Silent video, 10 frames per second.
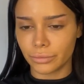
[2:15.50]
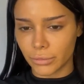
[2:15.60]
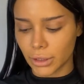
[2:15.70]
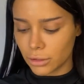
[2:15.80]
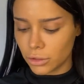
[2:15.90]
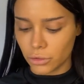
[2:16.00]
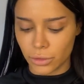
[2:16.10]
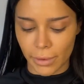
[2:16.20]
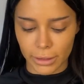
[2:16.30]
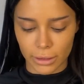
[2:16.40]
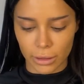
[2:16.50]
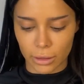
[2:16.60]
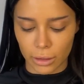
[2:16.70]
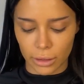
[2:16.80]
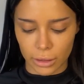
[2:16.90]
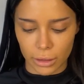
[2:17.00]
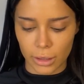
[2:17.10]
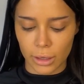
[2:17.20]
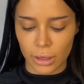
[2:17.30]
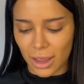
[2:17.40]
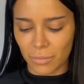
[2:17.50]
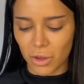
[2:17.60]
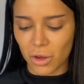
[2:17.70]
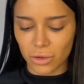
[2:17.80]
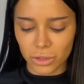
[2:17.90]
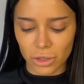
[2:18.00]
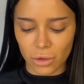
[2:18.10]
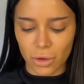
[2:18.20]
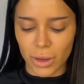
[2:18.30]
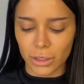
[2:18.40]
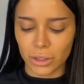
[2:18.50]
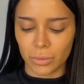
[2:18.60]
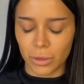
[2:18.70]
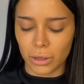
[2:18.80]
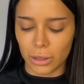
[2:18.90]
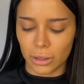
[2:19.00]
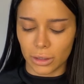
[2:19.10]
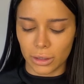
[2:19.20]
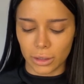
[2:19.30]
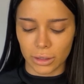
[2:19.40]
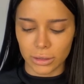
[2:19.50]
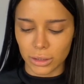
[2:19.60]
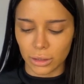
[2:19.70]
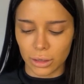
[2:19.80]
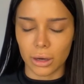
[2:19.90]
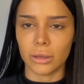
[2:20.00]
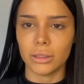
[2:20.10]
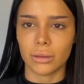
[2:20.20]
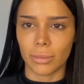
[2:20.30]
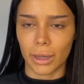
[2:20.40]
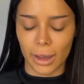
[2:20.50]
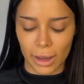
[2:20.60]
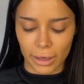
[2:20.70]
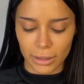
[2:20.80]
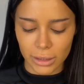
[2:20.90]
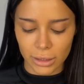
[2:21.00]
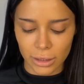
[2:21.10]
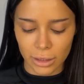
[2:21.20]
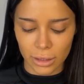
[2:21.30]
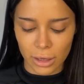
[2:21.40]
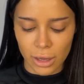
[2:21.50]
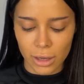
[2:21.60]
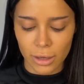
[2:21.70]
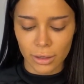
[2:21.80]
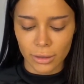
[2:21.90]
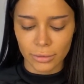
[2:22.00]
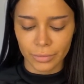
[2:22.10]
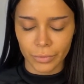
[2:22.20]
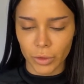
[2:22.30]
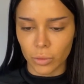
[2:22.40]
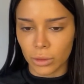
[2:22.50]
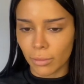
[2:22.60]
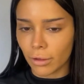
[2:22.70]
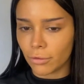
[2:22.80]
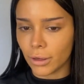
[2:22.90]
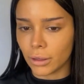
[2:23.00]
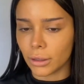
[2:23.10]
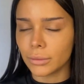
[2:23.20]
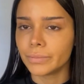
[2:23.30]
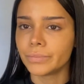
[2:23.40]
It suits my skin color. I'm also going to put on concealer under my eyes with my finger.